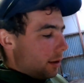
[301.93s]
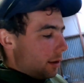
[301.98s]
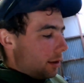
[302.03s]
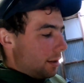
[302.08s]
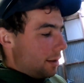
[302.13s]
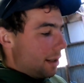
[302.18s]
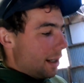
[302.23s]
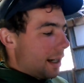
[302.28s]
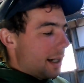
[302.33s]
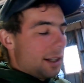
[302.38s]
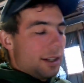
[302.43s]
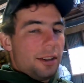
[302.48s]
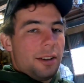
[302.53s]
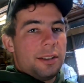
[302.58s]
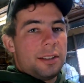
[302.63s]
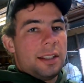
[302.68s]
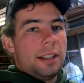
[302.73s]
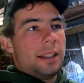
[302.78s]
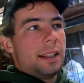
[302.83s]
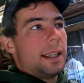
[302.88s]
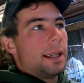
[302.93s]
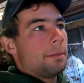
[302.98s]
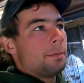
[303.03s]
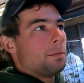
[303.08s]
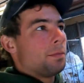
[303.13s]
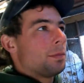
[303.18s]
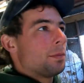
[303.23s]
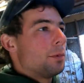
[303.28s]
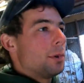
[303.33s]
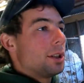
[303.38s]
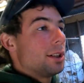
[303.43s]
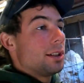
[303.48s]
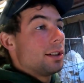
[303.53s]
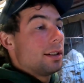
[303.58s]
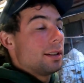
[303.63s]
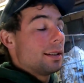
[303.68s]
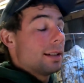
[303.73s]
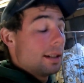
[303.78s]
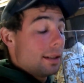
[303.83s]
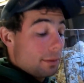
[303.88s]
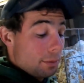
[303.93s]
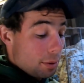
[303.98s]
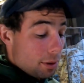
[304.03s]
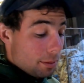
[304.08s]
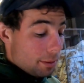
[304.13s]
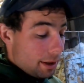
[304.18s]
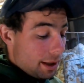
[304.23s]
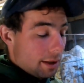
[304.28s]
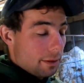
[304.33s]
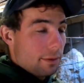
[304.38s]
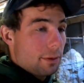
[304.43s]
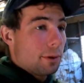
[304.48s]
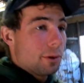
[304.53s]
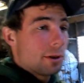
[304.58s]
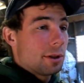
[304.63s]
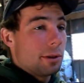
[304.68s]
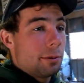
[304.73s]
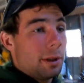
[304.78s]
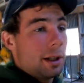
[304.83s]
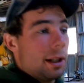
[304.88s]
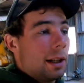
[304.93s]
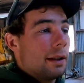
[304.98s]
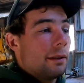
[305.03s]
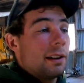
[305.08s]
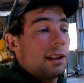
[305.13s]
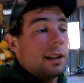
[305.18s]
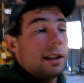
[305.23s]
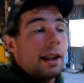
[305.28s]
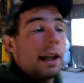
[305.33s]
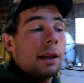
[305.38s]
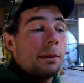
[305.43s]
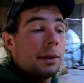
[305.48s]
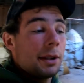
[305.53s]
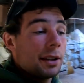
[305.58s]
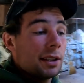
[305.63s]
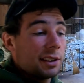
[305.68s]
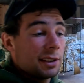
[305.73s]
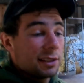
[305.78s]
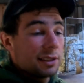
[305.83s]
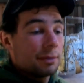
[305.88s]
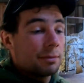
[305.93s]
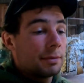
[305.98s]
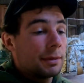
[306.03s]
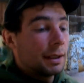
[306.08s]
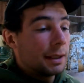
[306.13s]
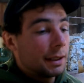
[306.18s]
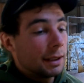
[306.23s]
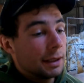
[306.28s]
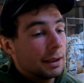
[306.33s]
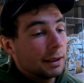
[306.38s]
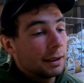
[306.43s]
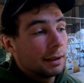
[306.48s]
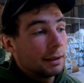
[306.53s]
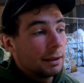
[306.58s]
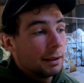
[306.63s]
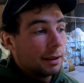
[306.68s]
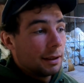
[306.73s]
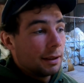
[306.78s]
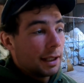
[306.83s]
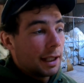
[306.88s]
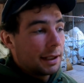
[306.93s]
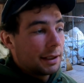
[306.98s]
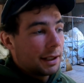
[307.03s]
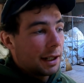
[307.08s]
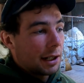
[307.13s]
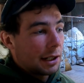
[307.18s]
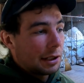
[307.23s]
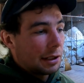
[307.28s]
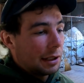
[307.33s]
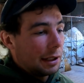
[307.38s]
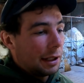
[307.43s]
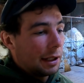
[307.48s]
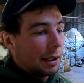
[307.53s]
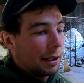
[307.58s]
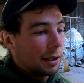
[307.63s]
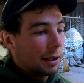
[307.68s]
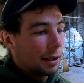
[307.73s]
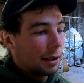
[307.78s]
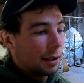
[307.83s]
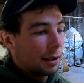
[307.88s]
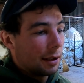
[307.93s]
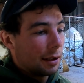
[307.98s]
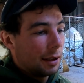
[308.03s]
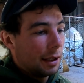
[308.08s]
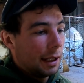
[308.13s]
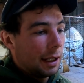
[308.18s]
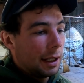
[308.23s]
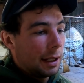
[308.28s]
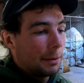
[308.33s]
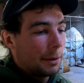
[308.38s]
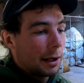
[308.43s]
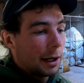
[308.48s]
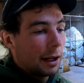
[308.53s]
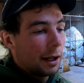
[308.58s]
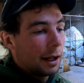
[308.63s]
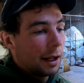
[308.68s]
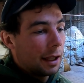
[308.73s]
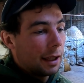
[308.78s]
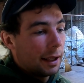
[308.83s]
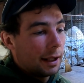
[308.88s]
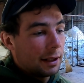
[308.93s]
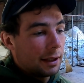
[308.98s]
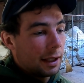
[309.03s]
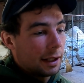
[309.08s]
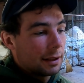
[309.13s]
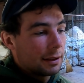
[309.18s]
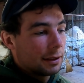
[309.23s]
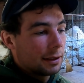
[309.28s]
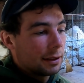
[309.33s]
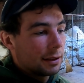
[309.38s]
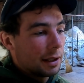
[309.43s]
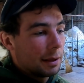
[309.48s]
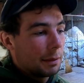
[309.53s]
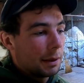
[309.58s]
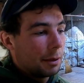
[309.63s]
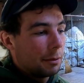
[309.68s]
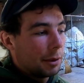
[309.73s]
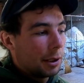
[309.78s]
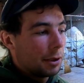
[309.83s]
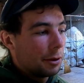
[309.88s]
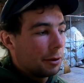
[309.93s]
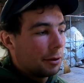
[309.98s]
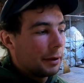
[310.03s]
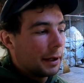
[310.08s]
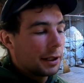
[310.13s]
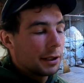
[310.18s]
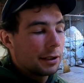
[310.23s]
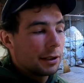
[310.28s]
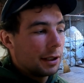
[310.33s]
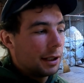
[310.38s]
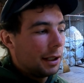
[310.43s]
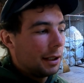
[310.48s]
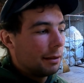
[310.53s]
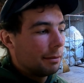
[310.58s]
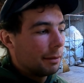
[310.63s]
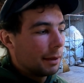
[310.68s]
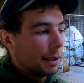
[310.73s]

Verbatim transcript: start using them. Which it's un, probably unfortunate we didn't have it today because that's actually thinking about it now that that's something we could have actually